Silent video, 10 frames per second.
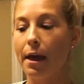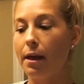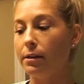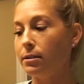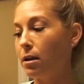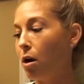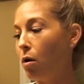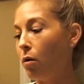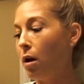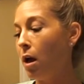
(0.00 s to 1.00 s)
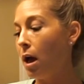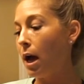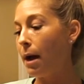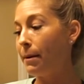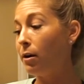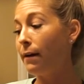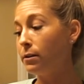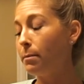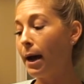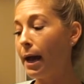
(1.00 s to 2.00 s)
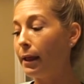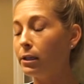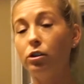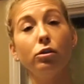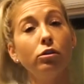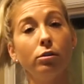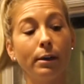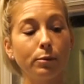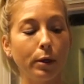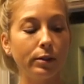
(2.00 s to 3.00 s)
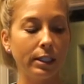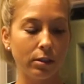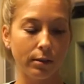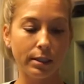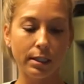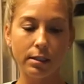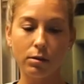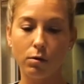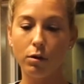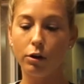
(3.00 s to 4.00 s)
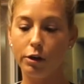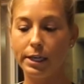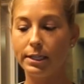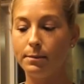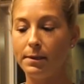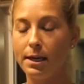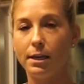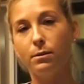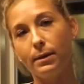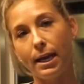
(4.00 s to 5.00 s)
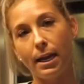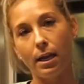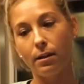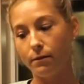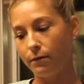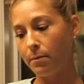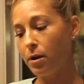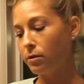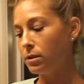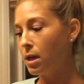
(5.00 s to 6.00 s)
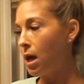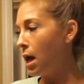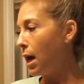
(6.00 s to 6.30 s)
and so I don't have to buy like too much protein sources or greens because we get it from those.